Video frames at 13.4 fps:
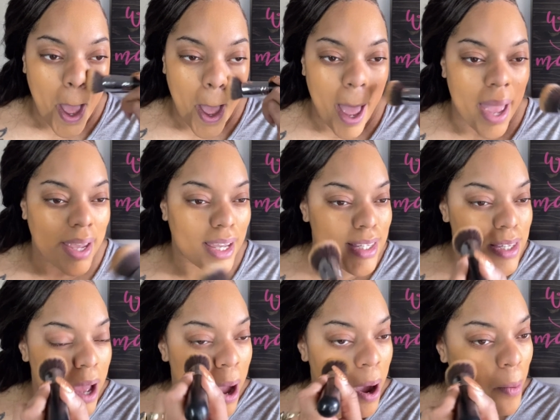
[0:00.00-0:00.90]
Like, it's
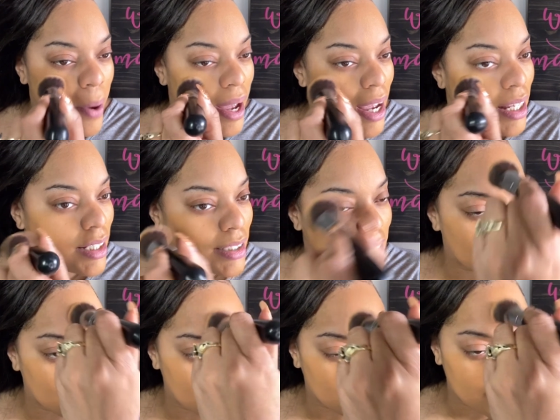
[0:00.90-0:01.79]
always
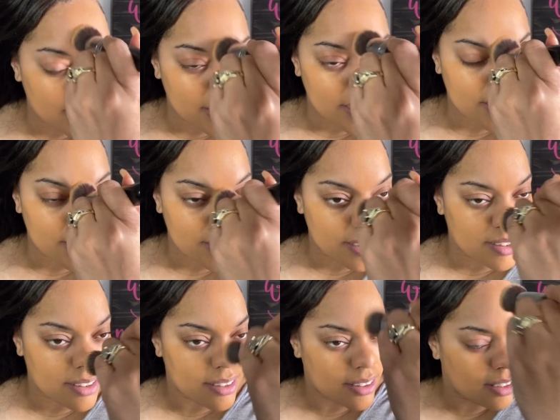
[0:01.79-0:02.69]
just,
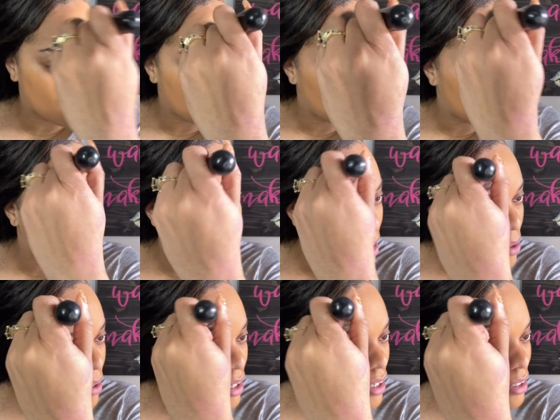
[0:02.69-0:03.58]
you know
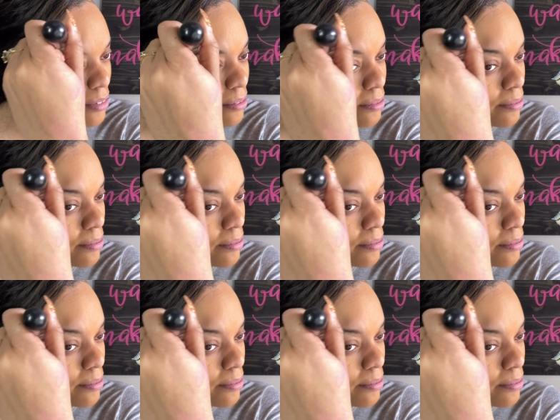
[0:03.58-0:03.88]
what?